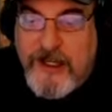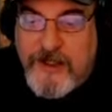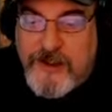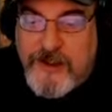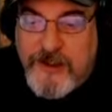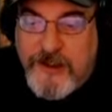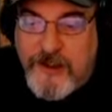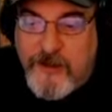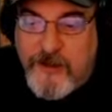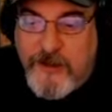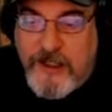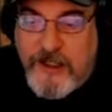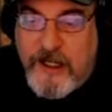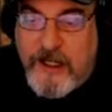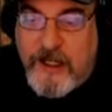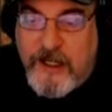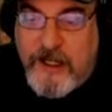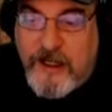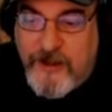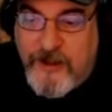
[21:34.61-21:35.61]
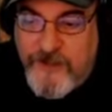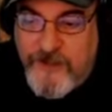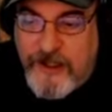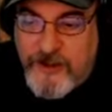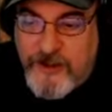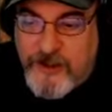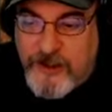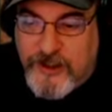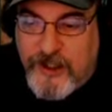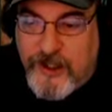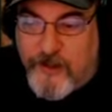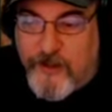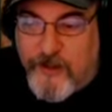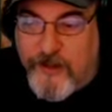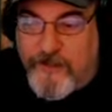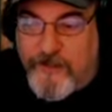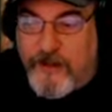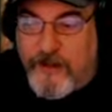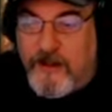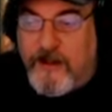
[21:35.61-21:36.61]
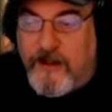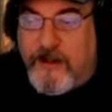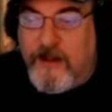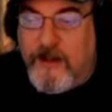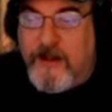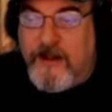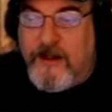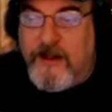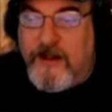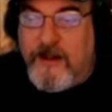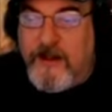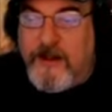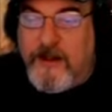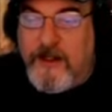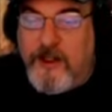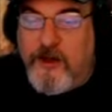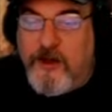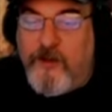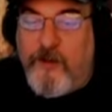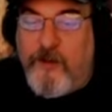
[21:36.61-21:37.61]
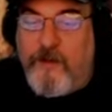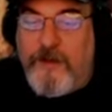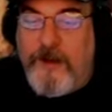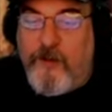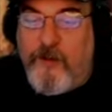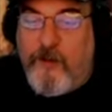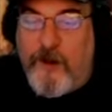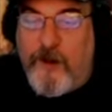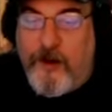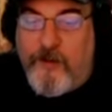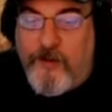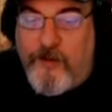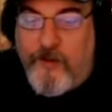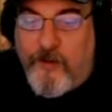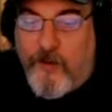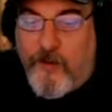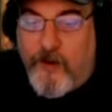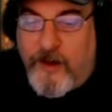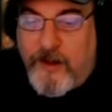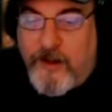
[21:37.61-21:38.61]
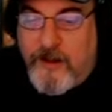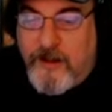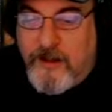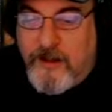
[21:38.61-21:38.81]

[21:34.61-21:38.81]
ingenuity, and innovation, however, you will be well rewarded.